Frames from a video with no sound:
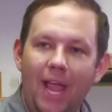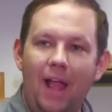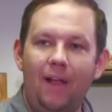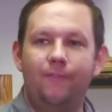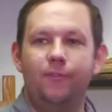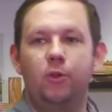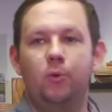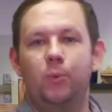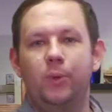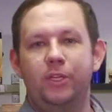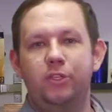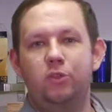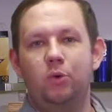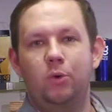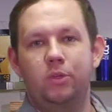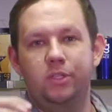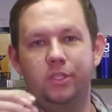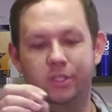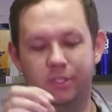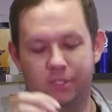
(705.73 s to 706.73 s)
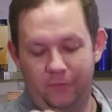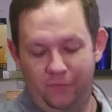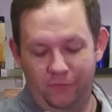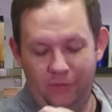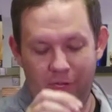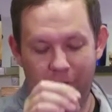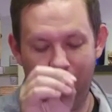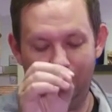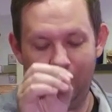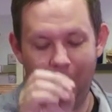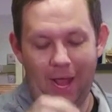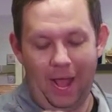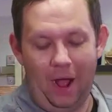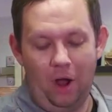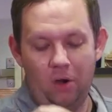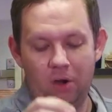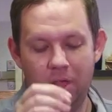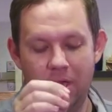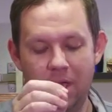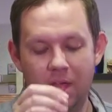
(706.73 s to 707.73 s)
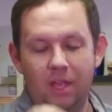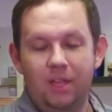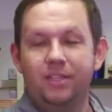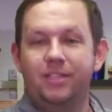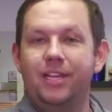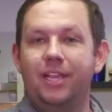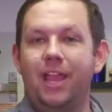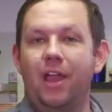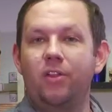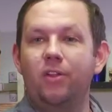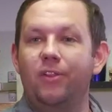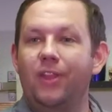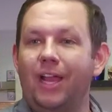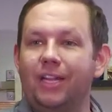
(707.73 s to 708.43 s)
have the resources to figure it out together.